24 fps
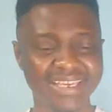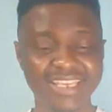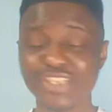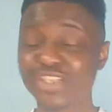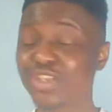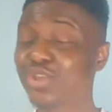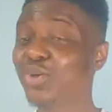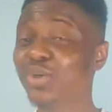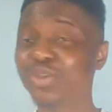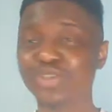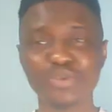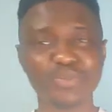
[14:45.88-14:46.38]

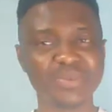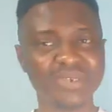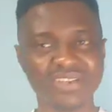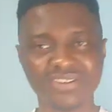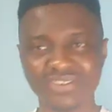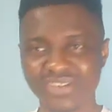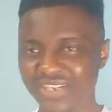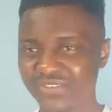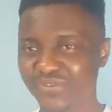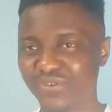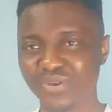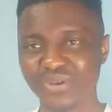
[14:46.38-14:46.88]
he's going to be
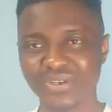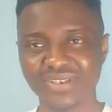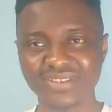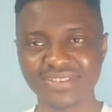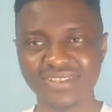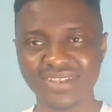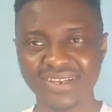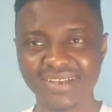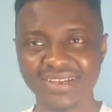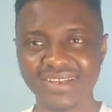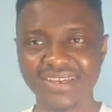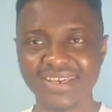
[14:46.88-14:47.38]
great for
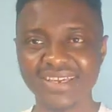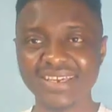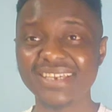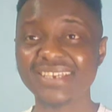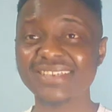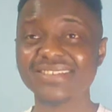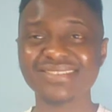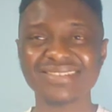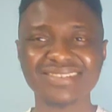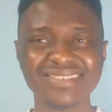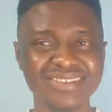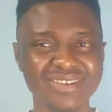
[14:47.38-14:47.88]
us now.
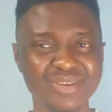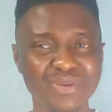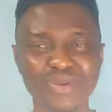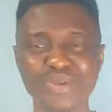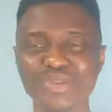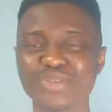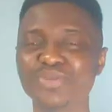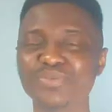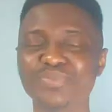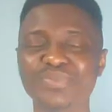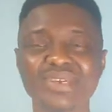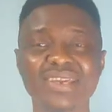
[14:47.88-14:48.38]
He's
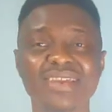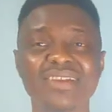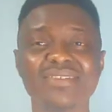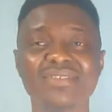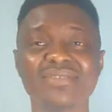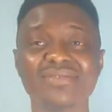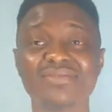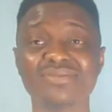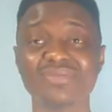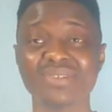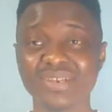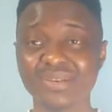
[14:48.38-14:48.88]
going to be
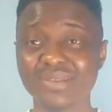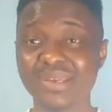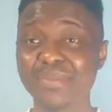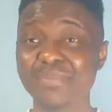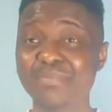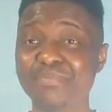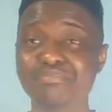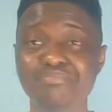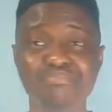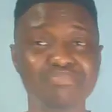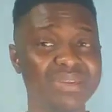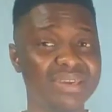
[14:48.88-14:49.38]

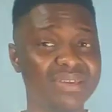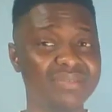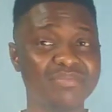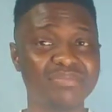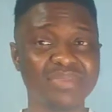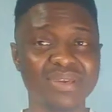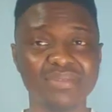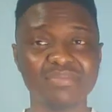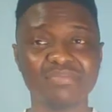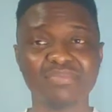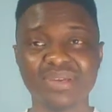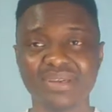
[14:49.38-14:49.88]
a
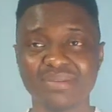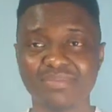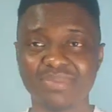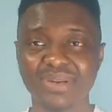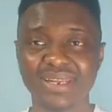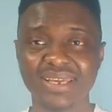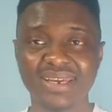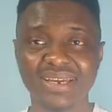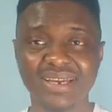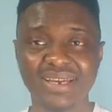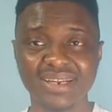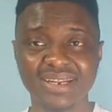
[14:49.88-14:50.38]
big
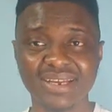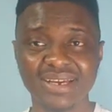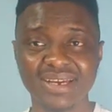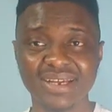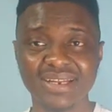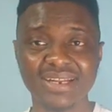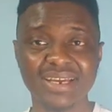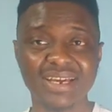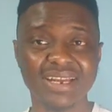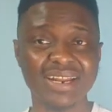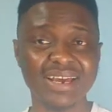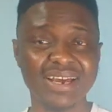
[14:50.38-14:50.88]
player
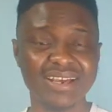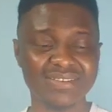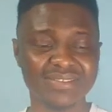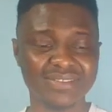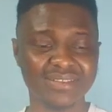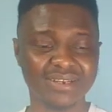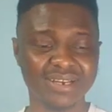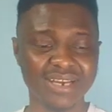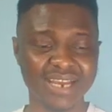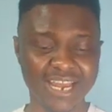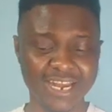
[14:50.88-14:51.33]
at Arsenal.